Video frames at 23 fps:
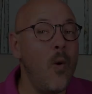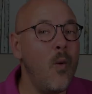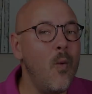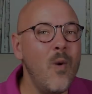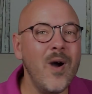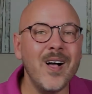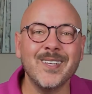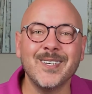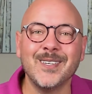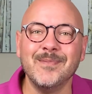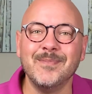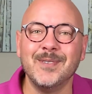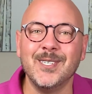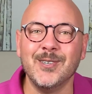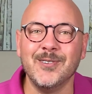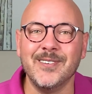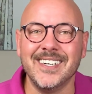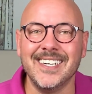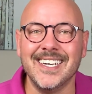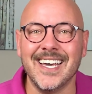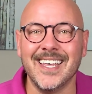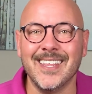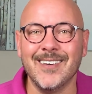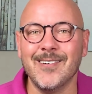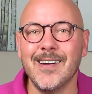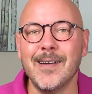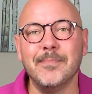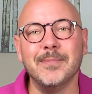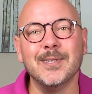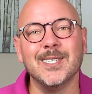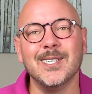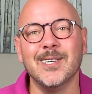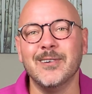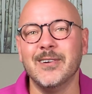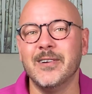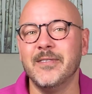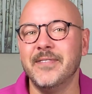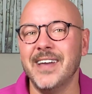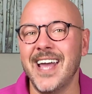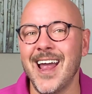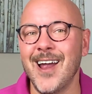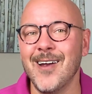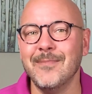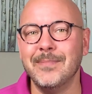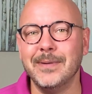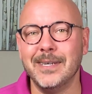Welcome to another episode of
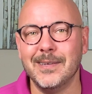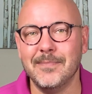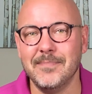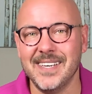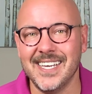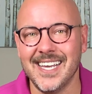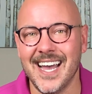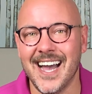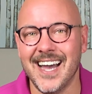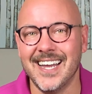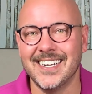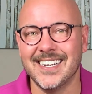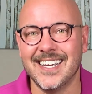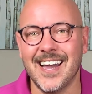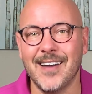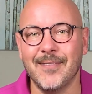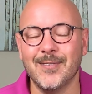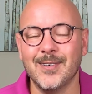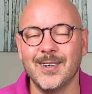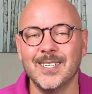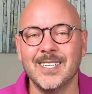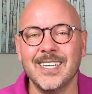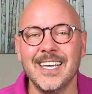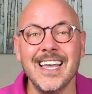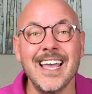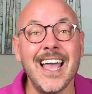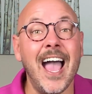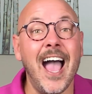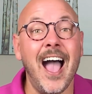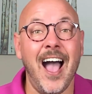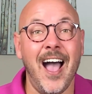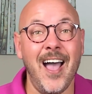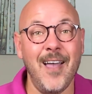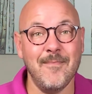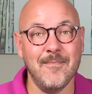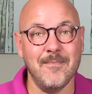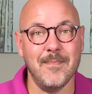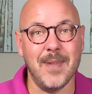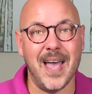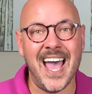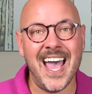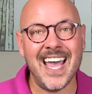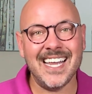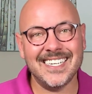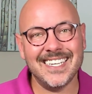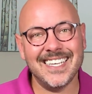Airbnb Uncovered. I'm
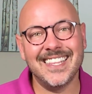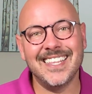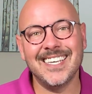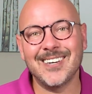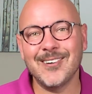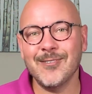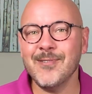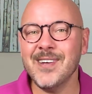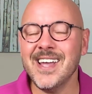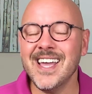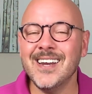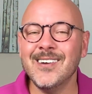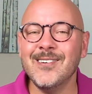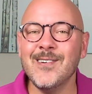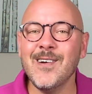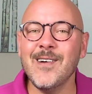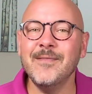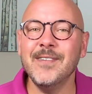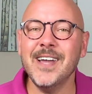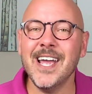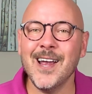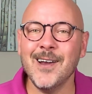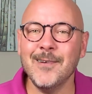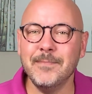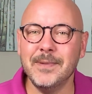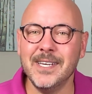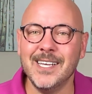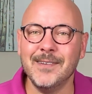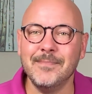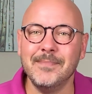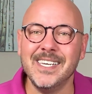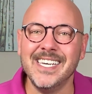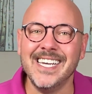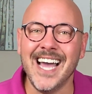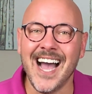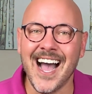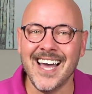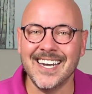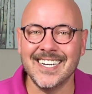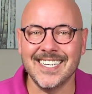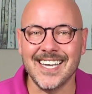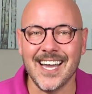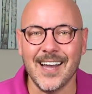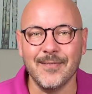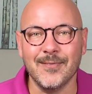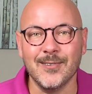Matt, the creator of
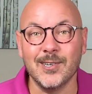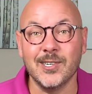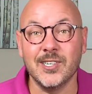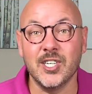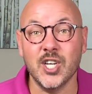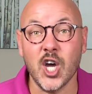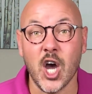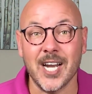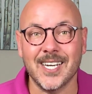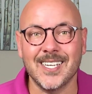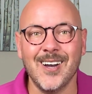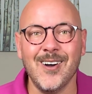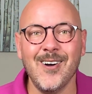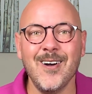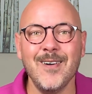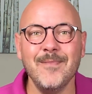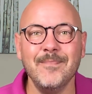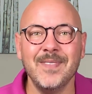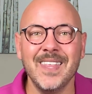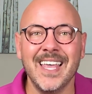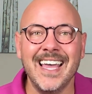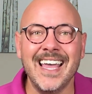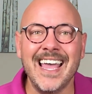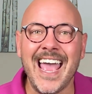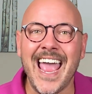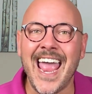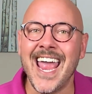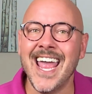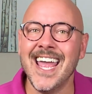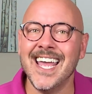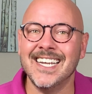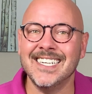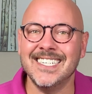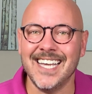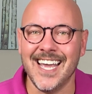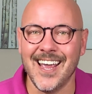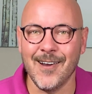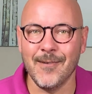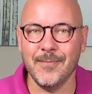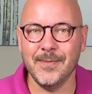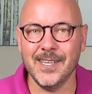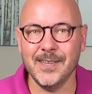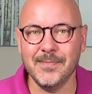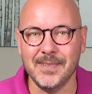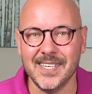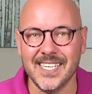AirbnbUncovered.com and
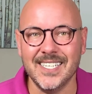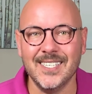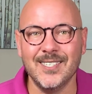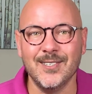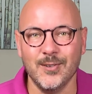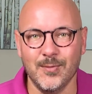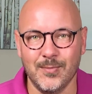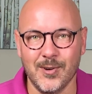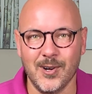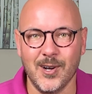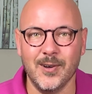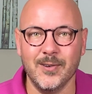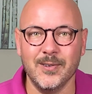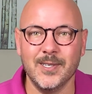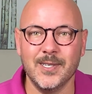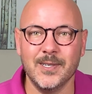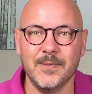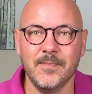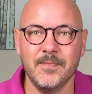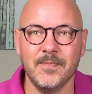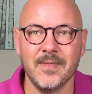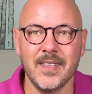Airbnb Superhost.